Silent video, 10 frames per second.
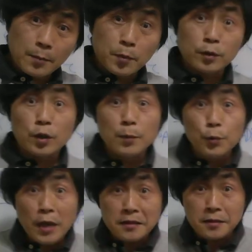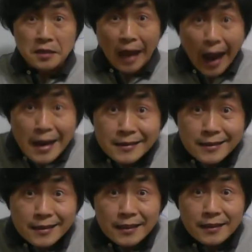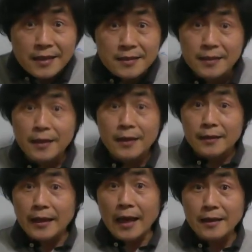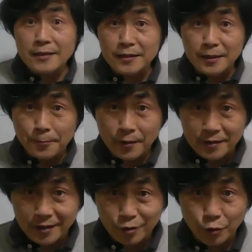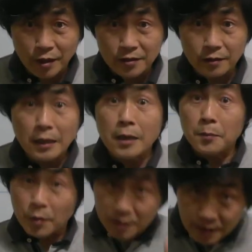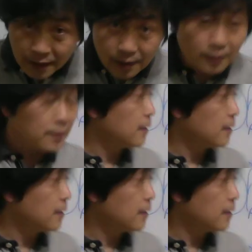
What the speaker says: But if you exercise high exercise intensity, that is a different situation. But still,